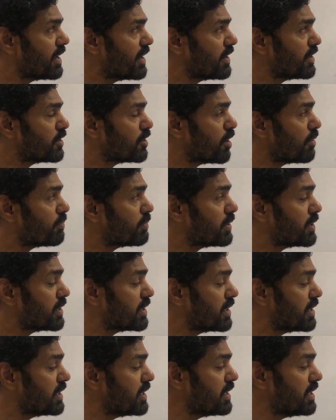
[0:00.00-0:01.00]
and an
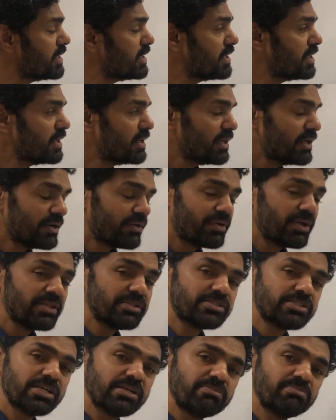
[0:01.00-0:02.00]
optically
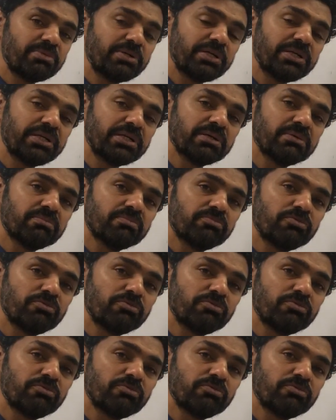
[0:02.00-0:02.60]
denser medium.